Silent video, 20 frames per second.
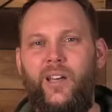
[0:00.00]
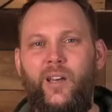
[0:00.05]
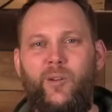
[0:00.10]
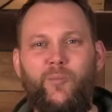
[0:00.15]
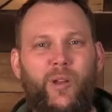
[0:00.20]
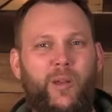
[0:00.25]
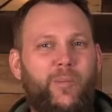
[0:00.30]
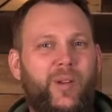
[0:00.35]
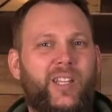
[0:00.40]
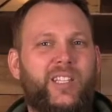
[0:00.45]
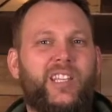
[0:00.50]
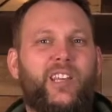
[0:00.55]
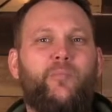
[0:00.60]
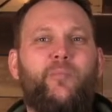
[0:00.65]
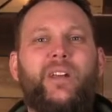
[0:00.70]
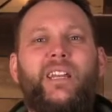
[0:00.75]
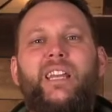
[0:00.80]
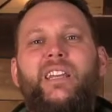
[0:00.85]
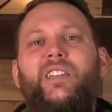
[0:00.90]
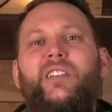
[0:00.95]
Maybe it's
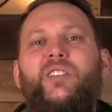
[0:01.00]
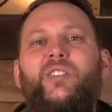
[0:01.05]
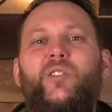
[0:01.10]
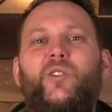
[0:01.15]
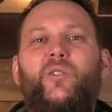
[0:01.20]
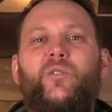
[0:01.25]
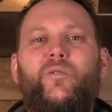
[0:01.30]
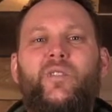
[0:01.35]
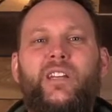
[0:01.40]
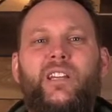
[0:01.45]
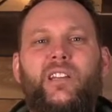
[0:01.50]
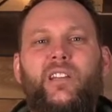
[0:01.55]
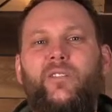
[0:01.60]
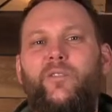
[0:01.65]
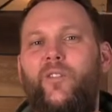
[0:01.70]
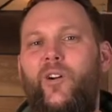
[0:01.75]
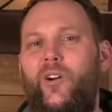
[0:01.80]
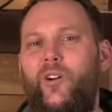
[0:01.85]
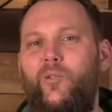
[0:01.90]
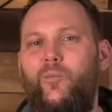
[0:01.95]
committing to serving in the
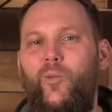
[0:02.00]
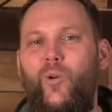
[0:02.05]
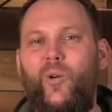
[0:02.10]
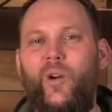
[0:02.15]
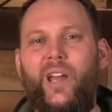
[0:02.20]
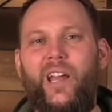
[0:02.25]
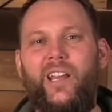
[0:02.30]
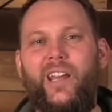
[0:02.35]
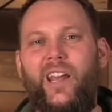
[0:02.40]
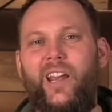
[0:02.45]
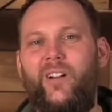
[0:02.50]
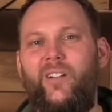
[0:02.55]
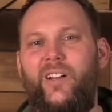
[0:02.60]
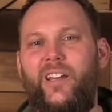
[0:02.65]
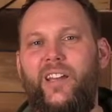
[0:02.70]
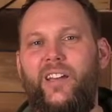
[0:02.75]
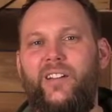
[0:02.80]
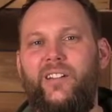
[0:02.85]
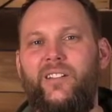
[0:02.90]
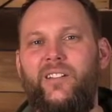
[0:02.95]
Fargo-Moorhead
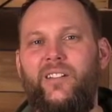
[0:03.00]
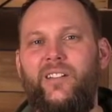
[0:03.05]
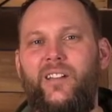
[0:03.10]
area